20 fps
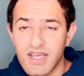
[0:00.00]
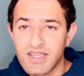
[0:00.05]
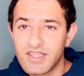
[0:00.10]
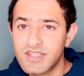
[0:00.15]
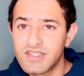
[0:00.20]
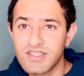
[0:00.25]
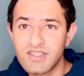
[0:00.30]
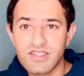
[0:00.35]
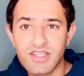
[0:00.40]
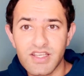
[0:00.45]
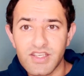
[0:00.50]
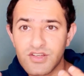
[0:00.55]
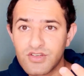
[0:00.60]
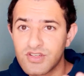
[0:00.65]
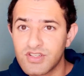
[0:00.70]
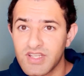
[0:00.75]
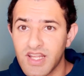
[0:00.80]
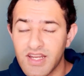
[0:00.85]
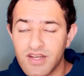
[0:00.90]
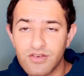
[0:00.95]
This is like your
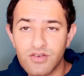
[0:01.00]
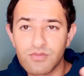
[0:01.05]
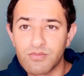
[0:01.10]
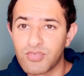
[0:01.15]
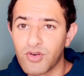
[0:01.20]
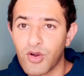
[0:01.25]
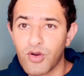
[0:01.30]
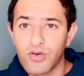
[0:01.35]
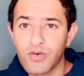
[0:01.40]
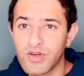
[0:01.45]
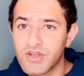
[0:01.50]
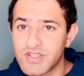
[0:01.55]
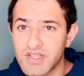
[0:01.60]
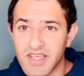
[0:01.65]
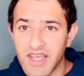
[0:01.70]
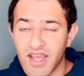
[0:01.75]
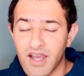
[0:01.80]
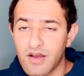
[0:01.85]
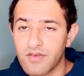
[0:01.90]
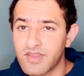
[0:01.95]
standard brokerage
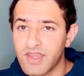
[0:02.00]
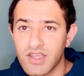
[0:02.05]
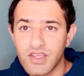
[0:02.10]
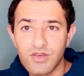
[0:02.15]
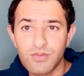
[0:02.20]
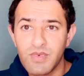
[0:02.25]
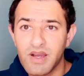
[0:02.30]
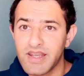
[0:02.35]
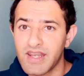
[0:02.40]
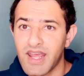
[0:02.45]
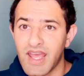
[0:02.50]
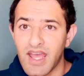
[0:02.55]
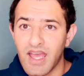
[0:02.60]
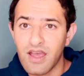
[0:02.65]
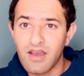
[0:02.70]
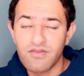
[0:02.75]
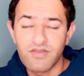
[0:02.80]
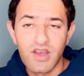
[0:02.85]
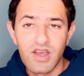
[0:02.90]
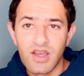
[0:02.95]
account that you might
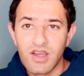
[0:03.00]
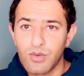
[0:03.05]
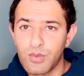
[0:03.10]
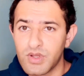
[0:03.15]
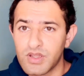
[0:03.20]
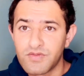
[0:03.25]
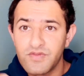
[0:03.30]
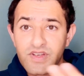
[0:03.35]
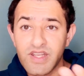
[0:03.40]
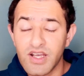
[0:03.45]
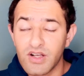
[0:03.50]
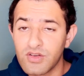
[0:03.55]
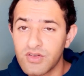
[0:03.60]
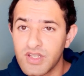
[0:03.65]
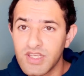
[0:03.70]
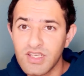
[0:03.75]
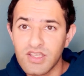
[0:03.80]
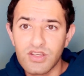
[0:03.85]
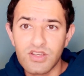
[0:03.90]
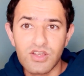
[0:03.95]
have with
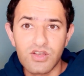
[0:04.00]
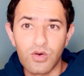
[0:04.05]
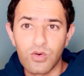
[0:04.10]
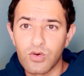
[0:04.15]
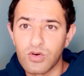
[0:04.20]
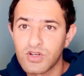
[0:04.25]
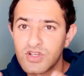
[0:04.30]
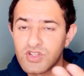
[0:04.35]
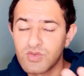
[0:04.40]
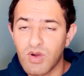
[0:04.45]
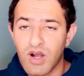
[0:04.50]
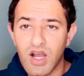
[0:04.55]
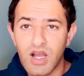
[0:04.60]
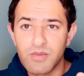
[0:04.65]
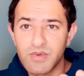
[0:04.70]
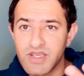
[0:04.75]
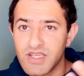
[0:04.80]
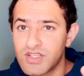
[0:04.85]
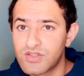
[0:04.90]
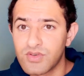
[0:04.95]
Fidelity or
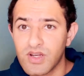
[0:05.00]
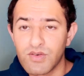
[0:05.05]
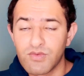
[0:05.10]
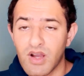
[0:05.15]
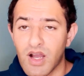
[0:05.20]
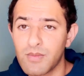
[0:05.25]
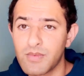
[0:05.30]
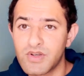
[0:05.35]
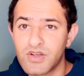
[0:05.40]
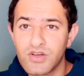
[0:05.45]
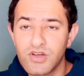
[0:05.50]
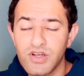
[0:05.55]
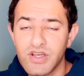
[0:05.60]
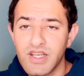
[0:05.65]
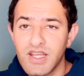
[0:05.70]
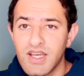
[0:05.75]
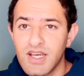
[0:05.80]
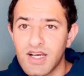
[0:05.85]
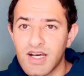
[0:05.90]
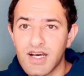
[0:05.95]
Schwab, E-Trade, Robinhood,
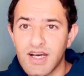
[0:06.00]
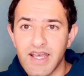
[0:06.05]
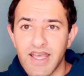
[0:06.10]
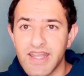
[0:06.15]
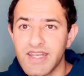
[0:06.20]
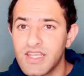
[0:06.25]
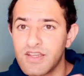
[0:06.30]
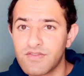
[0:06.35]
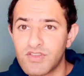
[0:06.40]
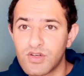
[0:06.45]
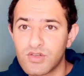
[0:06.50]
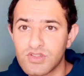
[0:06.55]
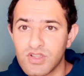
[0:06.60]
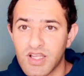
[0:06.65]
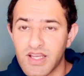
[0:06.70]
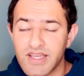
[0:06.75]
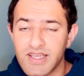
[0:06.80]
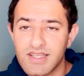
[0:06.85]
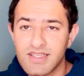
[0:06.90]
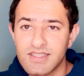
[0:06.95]
any of those
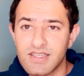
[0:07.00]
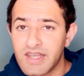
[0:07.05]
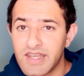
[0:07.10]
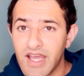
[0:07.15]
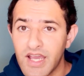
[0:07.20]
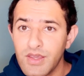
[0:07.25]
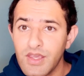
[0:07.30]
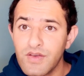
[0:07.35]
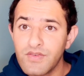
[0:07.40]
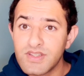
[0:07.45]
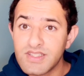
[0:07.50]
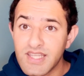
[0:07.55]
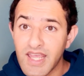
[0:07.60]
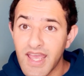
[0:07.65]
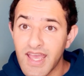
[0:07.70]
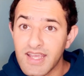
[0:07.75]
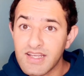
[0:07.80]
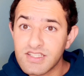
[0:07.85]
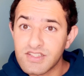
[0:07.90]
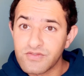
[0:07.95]
likes. Now you have a
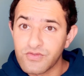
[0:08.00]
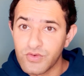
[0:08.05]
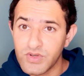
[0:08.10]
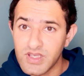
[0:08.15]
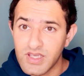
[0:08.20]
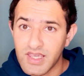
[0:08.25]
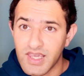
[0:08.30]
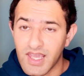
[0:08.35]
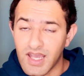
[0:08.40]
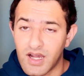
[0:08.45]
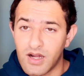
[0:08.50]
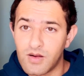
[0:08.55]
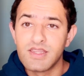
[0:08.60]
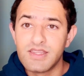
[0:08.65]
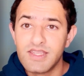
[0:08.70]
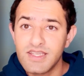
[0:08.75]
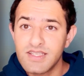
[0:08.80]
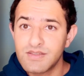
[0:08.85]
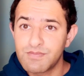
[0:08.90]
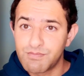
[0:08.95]
tax-free account.
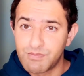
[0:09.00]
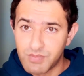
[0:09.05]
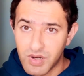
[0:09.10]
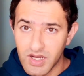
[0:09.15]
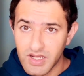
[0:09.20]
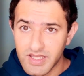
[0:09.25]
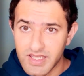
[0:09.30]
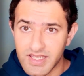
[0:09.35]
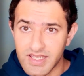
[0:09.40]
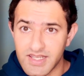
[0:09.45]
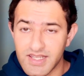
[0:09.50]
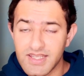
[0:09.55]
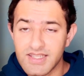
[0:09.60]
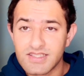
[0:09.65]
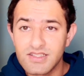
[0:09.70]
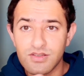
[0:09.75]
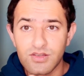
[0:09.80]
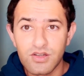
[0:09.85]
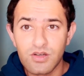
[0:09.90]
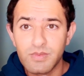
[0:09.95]
This bucket
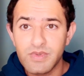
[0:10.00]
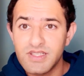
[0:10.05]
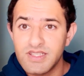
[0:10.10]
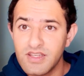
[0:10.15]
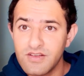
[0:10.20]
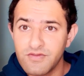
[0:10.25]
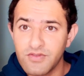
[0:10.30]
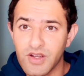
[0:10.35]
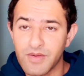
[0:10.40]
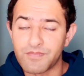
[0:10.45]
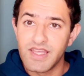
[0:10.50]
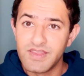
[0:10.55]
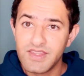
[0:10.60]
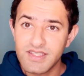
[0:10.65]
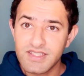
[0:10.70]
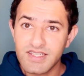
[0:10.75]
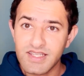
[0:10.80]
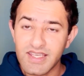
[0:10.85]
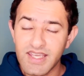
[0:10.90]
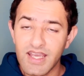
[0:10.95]
is a little bit different. In
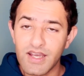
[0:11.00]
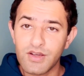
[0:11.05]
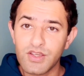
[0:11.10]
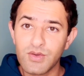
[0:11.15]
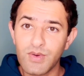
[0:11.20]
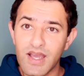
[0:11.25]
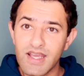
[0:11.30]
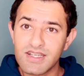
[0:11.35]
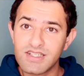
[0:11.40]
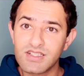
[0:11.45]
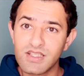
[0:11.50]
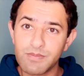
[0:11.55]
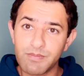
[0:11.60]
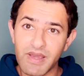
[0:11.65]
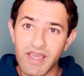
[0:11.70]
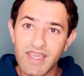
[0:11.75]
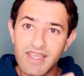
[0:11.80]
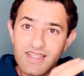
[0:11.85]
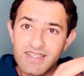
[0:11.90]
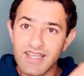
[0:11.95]
this account, you actually
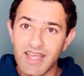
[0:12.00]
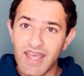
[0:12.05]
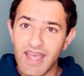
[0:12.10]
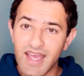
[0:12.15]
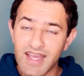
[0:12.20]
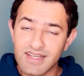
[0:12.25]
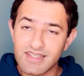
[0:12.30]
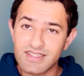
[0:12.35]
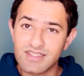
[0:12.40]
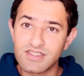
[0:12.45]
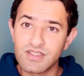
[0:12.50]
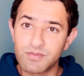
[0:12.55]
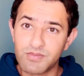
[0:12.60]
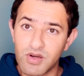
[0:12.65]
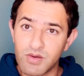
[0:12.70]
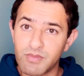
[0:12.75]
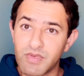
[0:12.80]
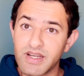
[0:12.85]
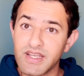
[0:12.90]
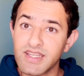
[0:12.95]
pay tax to
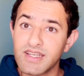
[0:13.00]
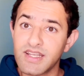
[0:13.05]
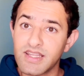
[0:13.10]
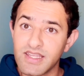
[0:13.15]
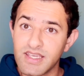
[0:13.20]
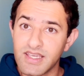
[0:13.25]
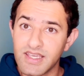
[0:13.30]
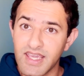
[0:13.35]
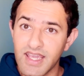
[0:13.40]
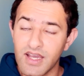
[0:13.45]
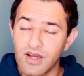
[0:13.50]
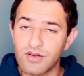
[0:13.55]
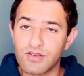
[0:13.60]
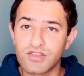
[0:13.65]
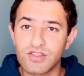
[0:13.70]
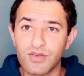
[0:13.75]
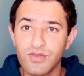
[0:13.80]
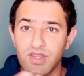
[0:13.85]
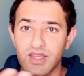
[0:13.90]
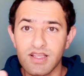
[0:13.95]
put money into the account.
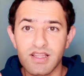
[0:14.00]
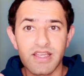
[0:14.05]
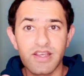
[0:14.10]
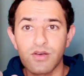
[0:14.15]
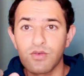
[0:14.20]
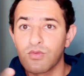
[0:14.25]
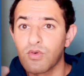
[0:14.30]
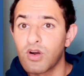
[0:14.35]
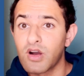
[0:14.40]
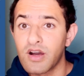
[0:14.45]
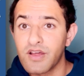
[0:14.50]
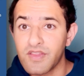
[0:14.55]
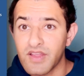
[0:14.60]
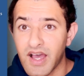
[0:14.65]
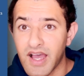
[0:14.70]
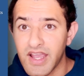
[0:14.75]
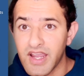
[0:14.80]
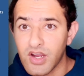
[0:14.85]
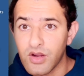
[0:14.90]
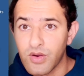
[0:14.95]
So think like a Roth
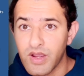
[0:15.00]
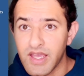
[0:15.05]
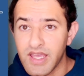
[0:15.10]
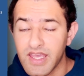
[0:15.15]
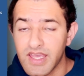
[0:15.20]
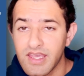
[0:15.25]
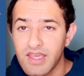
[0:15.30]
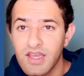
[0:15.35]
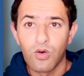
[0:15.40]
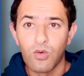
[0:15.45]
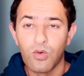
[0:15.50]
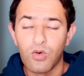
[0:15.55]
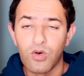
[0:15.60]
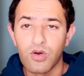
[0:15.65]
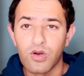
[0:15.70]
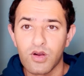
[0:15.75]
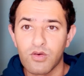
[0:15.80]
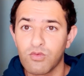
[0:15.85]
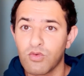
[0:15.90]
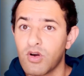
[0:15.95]
IRA
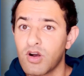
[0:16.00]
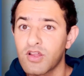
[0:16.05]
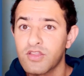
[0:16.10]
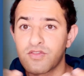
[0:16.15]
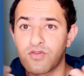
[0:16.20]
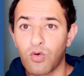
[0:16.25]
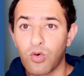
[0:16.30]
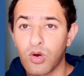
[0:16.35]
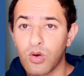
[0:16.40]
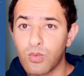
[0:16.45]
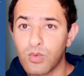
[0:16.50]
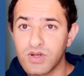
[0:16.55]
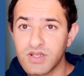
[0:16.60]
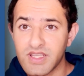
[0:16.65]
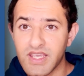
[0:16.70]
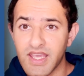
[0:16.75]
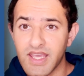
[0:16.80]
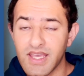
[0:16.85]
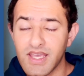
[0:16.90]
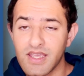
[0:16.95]
or a Roth
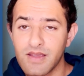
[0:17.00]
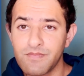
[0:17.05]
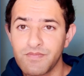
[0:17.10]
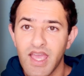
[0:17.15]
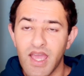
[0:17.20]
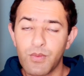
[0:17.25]
401k.